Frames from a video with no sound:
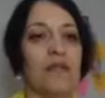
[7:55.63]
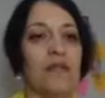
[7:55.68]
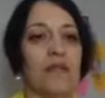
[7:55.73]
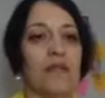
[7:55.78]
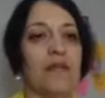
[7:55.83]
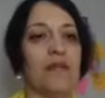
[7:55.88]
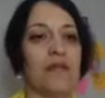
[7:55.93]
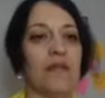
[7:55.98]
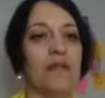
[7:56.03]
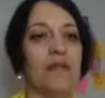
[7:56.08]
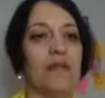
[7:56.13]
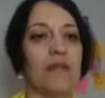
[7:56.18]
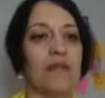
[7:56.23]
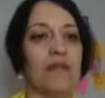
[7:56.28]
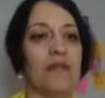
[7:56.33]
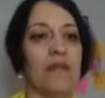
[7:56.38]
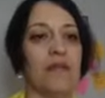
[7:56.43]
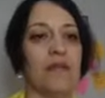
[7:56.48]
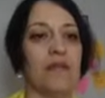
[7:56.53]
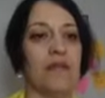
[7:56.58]

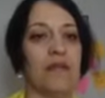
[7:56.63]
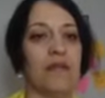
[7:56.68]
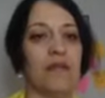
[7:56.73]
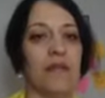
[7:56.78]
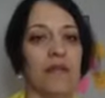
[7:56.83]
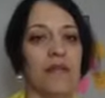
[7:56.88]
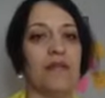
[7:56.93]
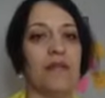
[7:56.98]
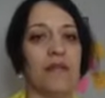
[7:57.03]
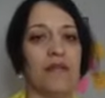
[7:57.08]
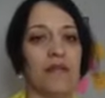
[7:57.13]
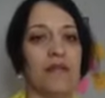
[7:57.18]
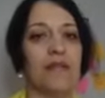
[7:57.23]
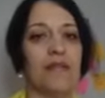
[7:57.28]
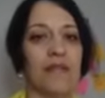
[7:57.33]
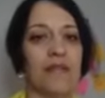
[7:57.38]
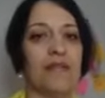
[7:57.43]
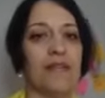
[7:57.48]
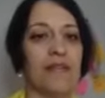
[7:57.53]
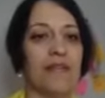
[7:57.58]

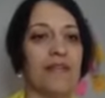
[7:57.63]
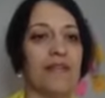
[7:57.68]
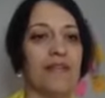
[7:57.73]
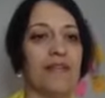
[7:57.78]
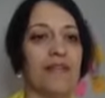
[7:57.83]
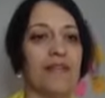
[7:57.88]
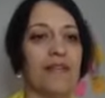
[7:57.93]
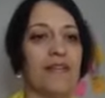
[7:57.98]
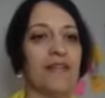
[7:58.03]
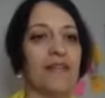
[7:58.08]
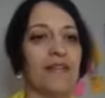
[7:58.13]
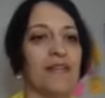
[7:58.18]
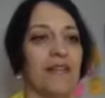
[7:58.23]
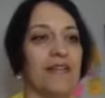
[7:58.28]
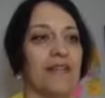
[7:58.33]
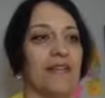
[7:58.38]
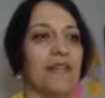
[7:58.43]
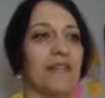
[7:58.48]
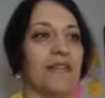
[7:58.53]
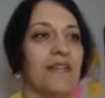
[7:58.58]

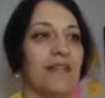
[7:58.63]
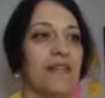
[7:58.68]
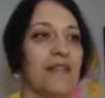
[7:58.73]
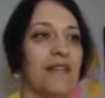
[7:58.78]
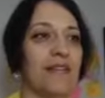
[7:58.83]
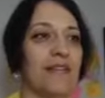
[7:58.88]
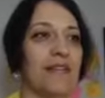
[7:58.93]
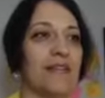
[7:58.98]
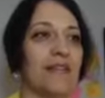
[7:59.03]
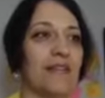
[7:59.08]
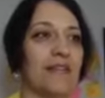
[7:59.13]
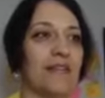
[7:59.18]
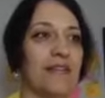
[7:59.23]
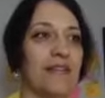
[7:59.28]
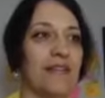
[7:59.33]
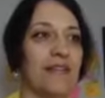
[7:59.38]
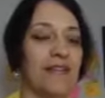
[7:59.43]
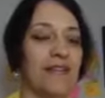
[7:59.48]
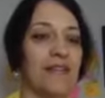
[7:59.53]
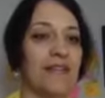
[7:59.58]

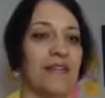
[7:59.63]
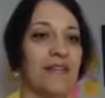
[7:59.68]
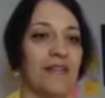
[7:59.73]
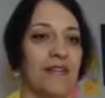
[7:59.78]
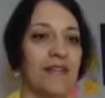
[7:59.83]
(not speaking)